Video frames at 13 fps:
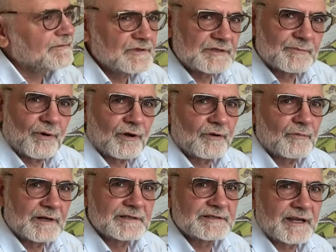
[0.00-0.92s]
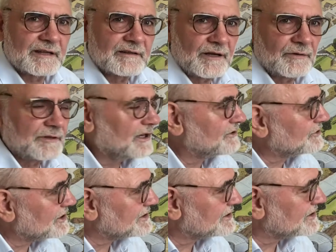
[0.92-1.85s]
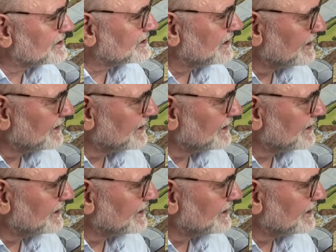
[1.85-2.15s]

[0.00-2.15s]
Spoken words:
smaller ones get now digesters.